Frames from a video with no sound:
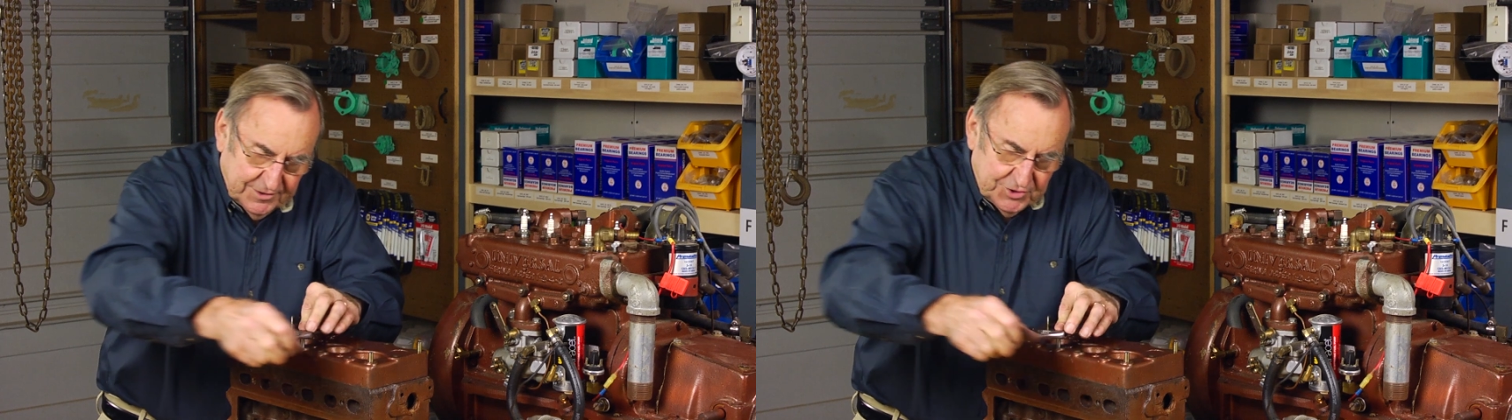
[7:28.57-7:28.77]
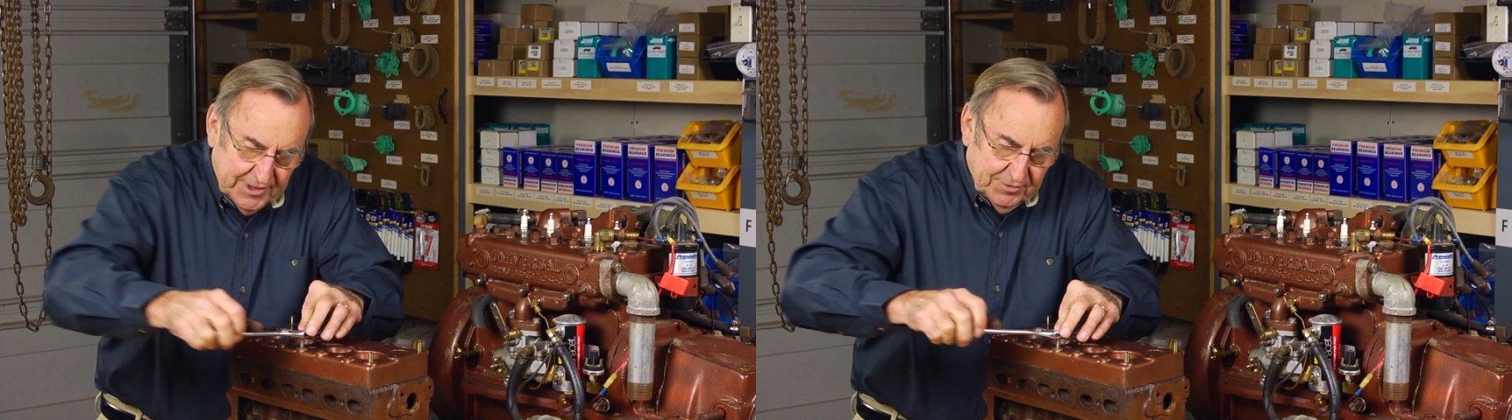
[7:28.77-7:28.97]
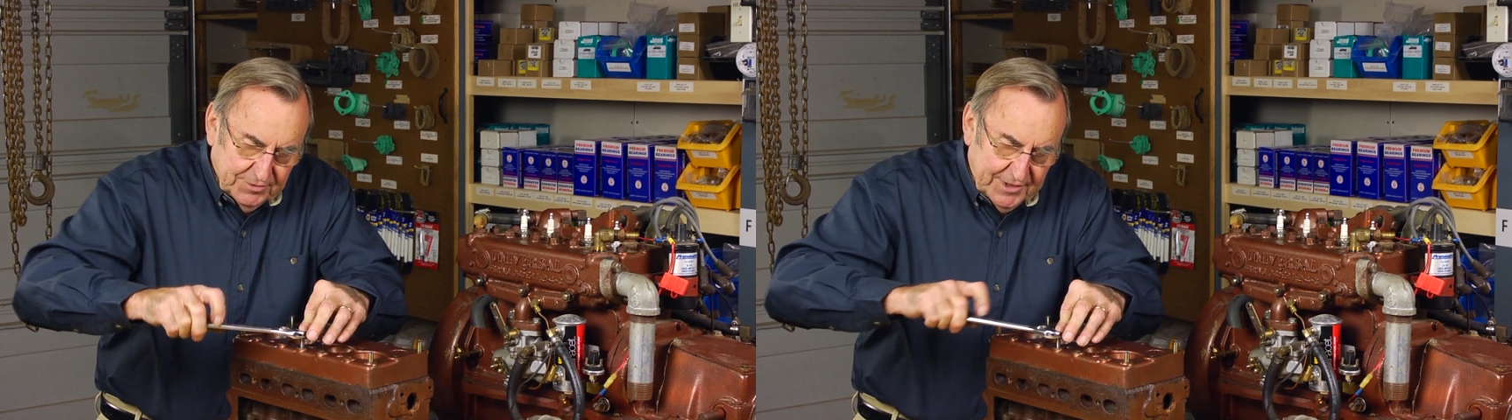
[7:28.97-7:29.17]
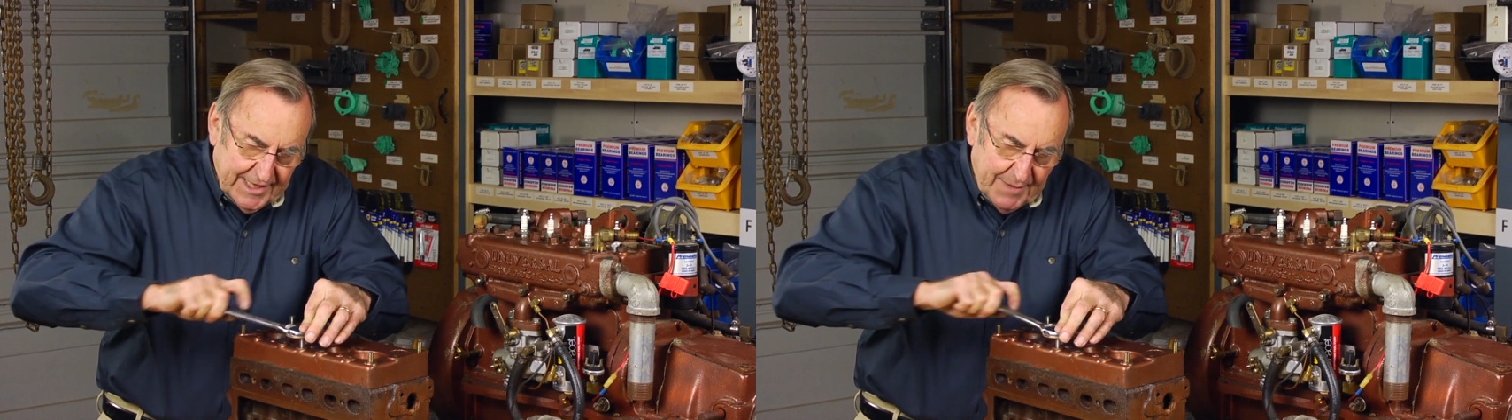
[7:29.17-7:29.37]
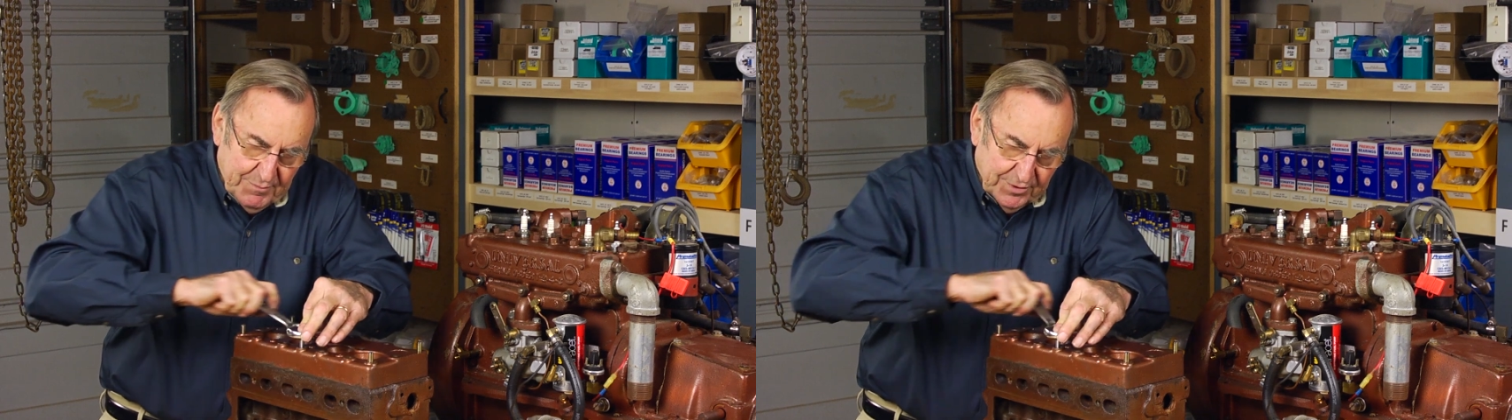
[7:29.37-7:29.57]
gentle
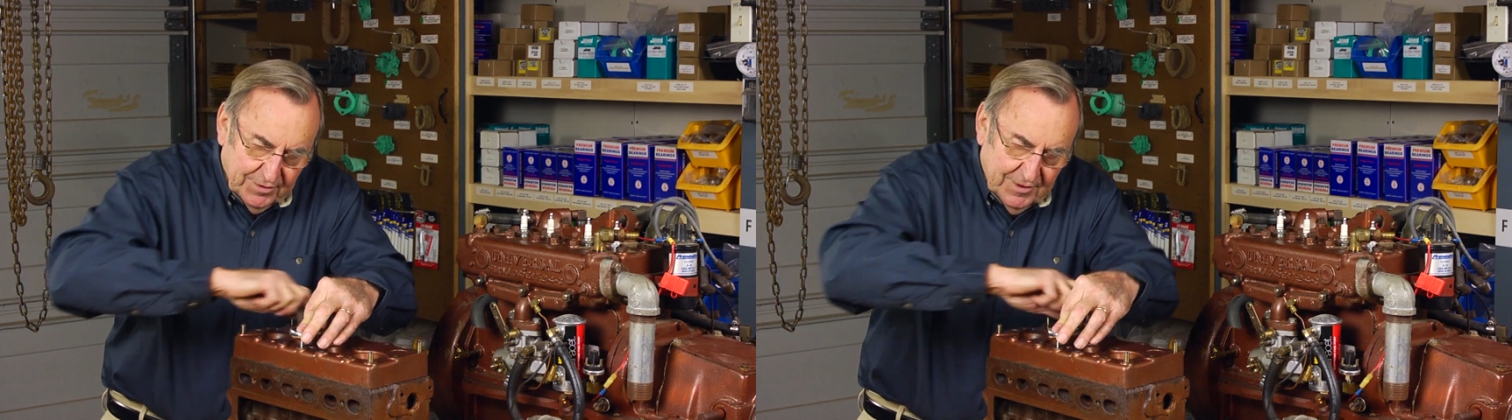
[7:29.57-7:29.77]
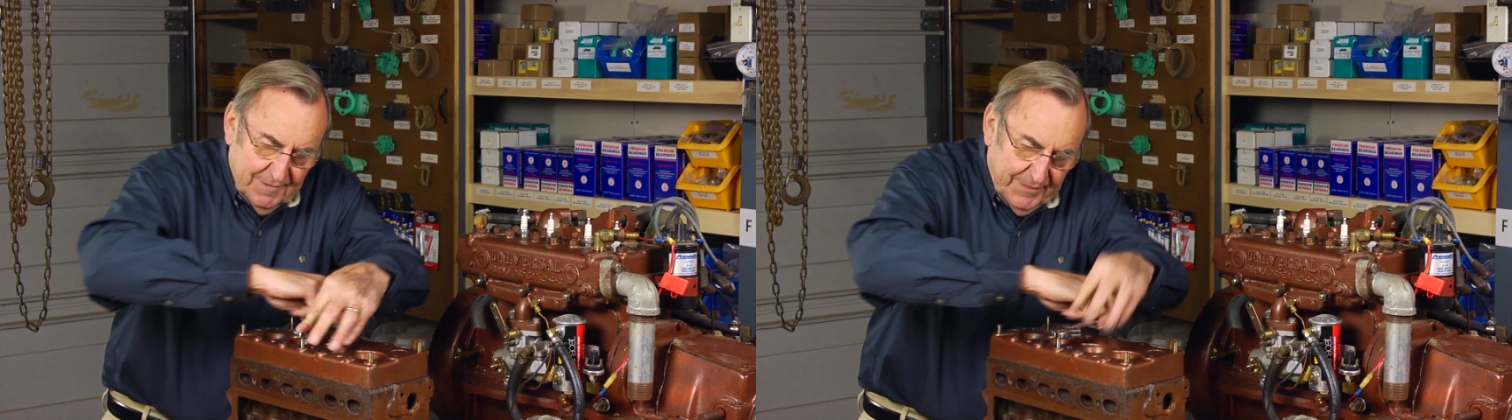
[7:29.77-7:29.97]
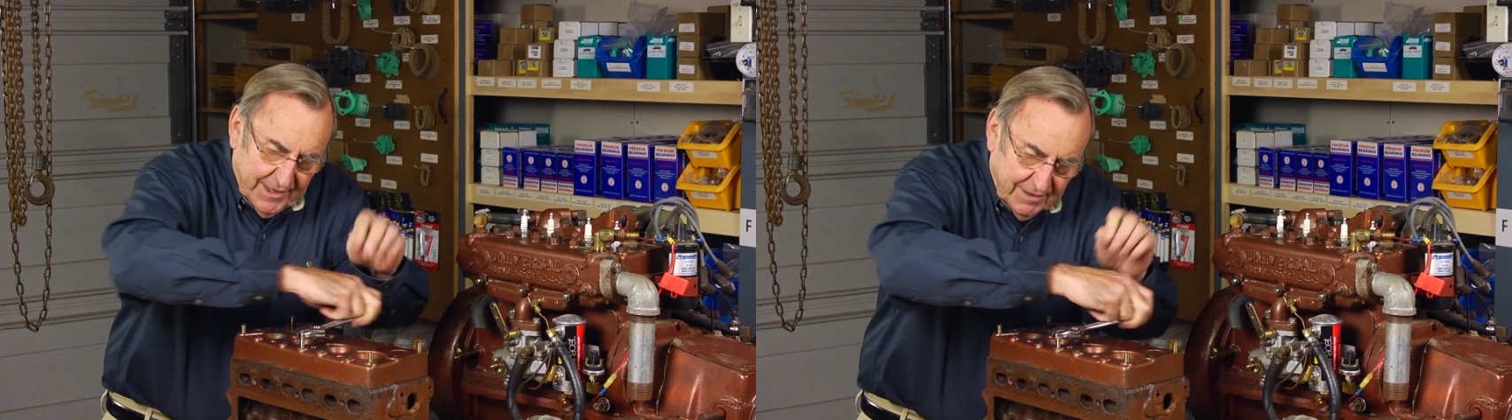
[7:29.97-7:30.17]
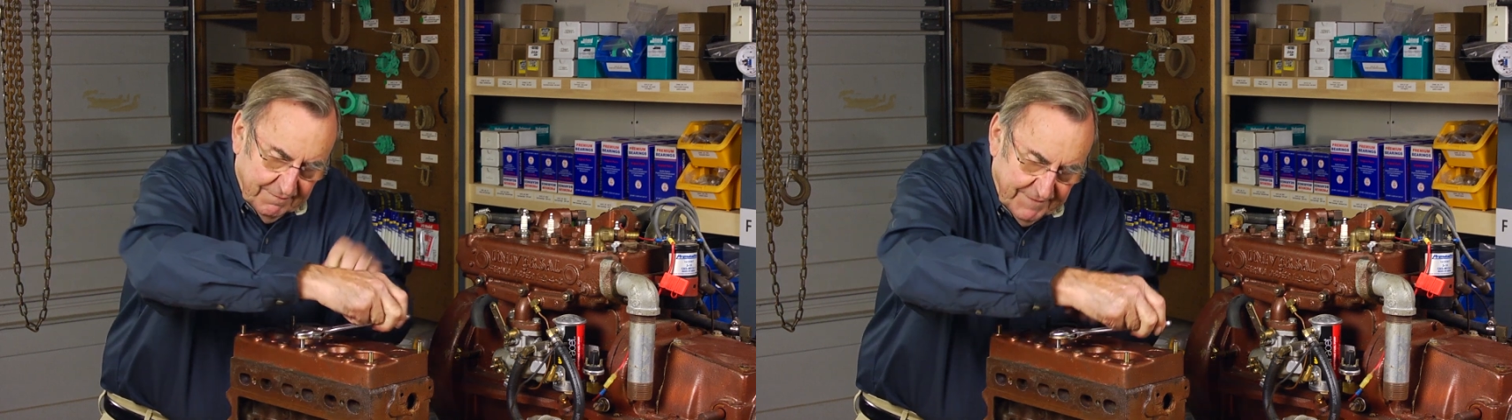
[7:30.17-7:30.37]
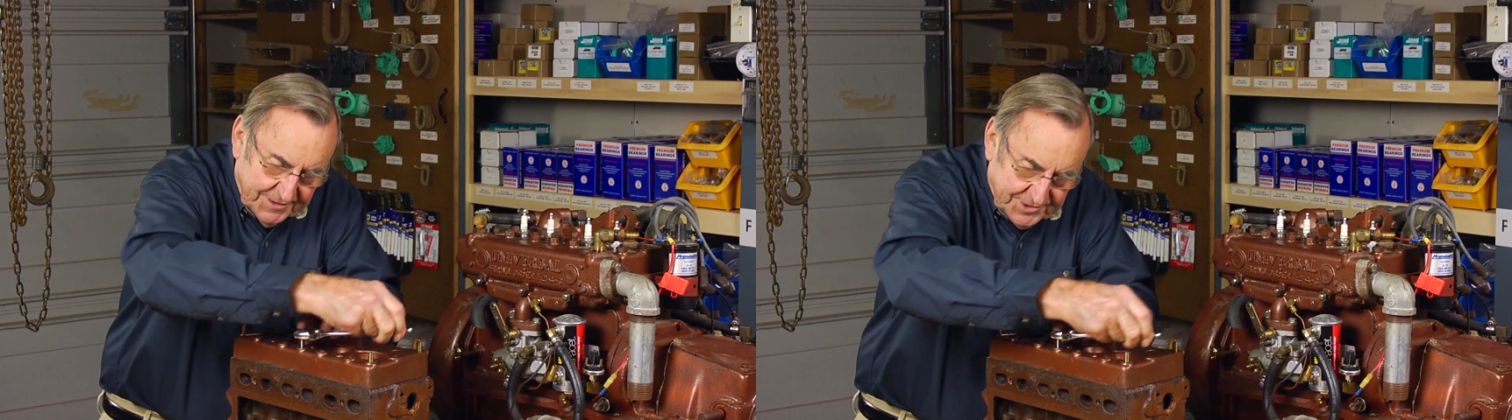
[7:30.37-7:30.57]
taper
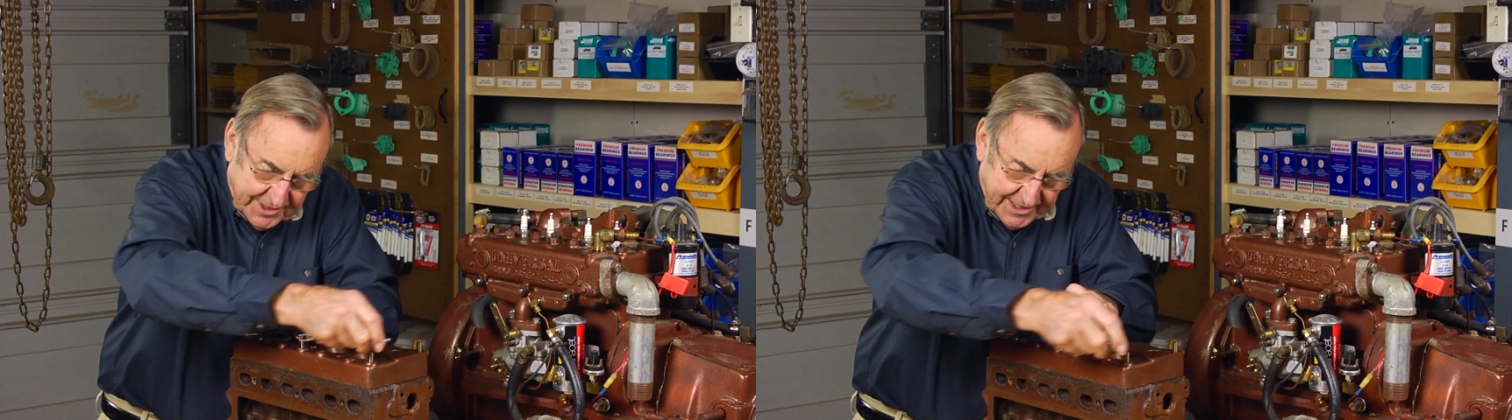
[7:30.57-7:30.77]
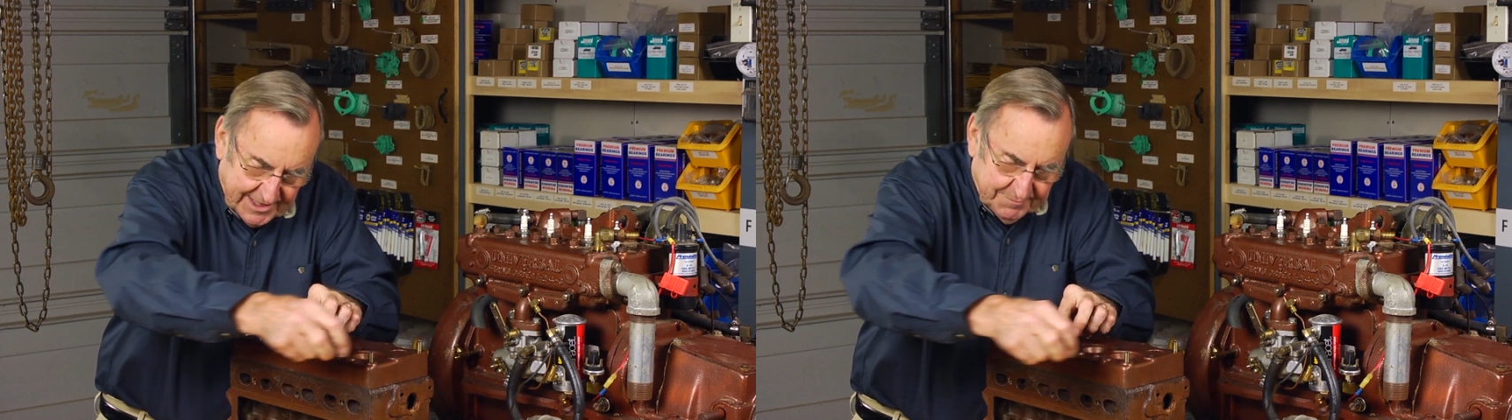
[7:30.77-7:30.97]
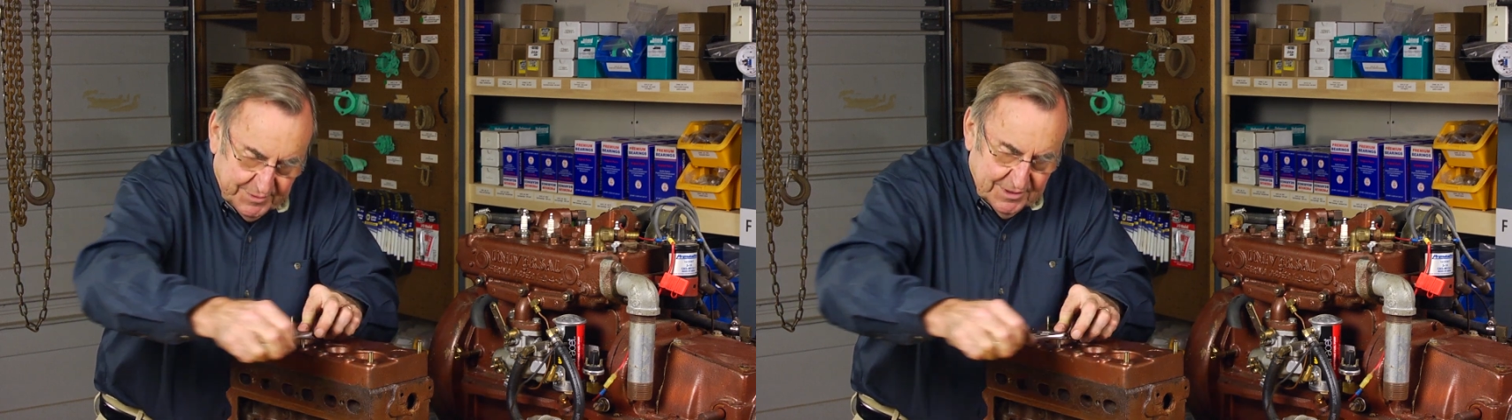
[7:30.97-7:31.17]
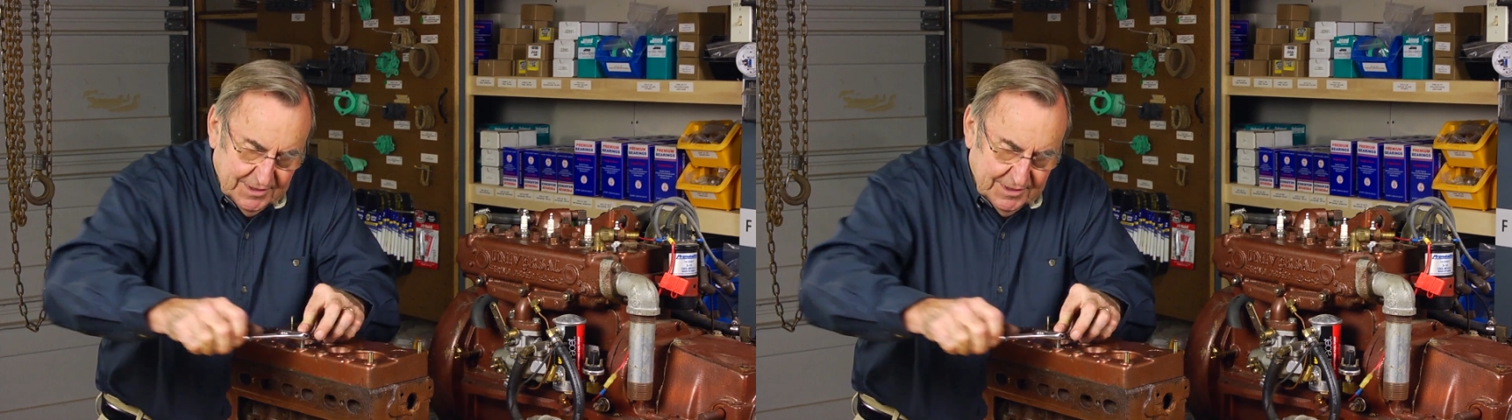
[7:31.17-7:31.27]
of this tap